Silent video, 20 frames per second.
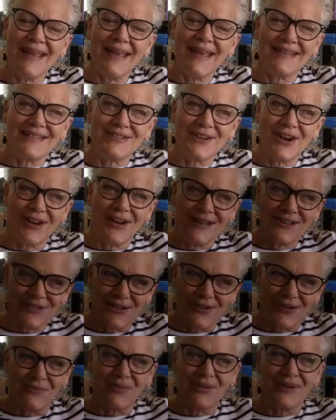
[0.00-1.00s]
starting
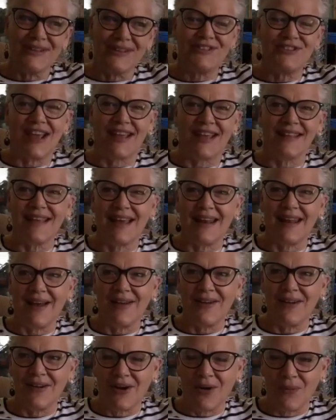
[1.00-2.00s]
soon. Please check that out
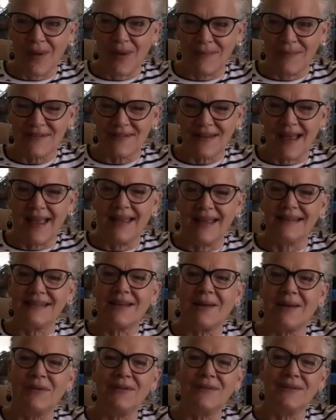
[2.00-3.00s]
on our website,
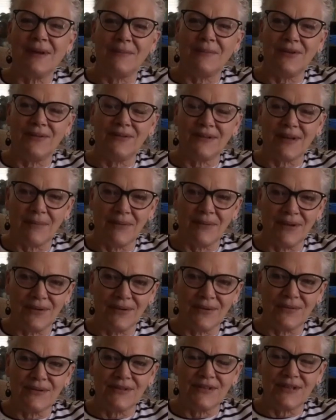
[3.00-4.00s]

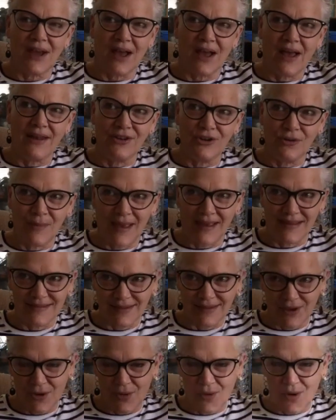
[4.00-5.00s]

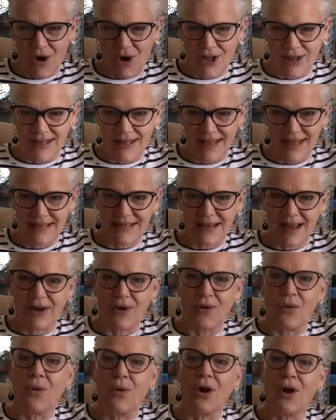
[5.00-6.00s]

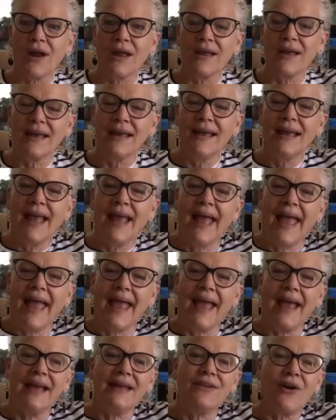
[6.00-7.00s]
www.newmexicoartleague.org.
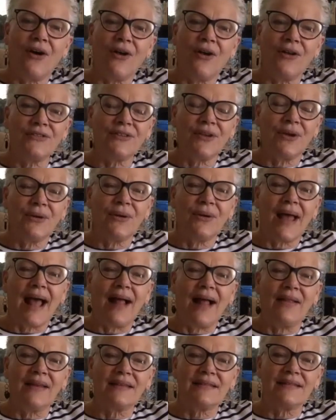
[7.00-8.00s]
And also
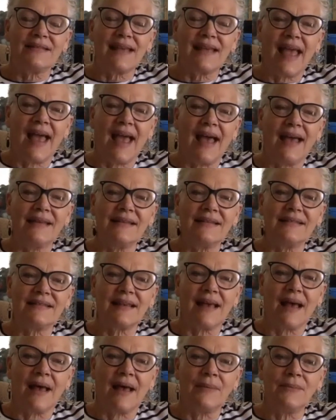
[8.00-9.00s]
Alice has
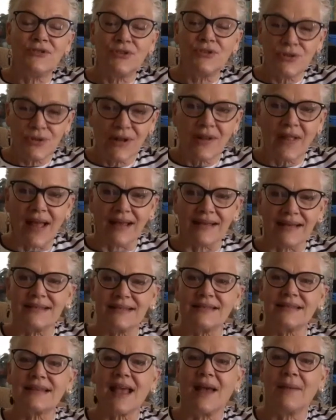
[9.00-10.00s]
2
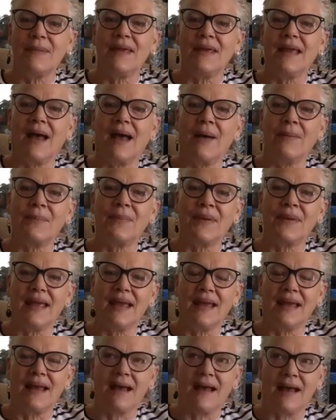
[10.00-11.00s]
classes coming up
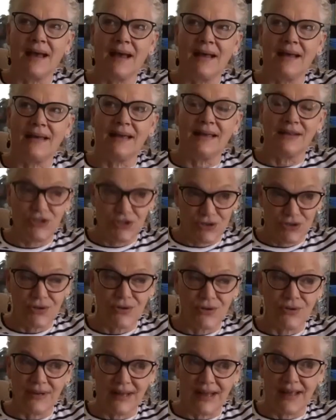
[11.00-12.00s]
in
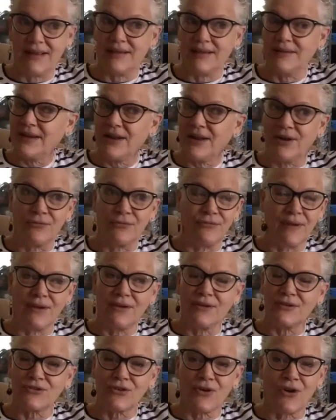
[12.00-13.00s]
June. You know,
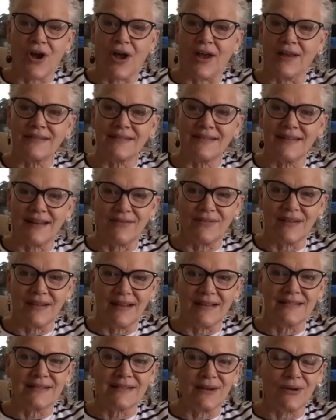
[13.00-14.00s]
fingers crossed that everything
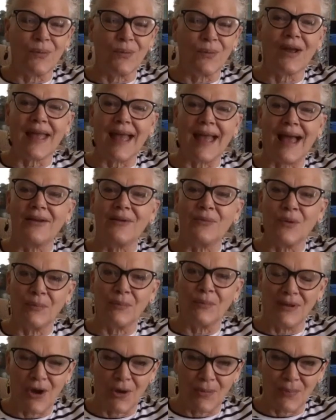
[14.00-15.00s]
is going to work out and we'll
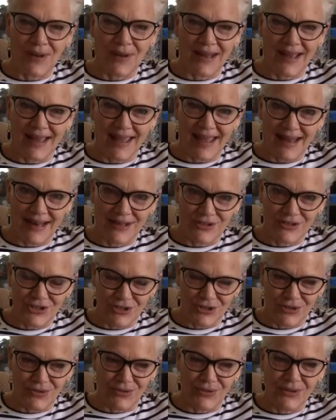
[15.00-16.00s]
be opening again in
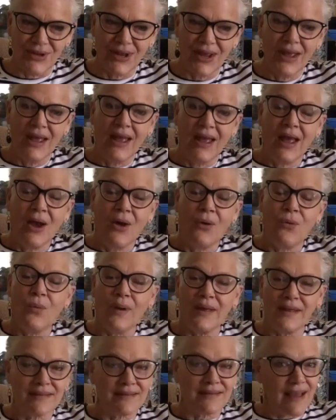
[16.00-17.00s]
June
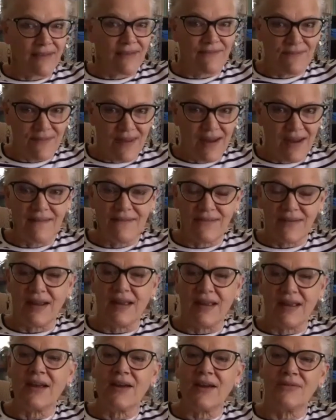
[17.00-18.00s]
with very, very
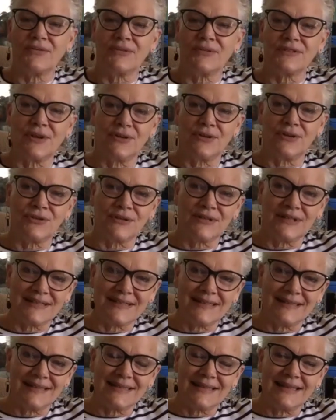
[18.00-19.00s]
careful social
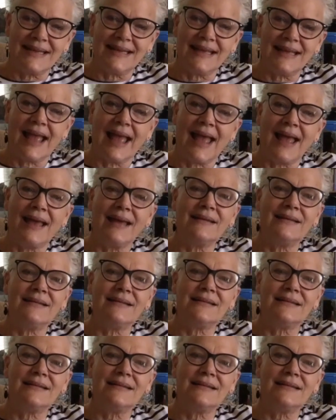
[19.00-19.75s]
distancing and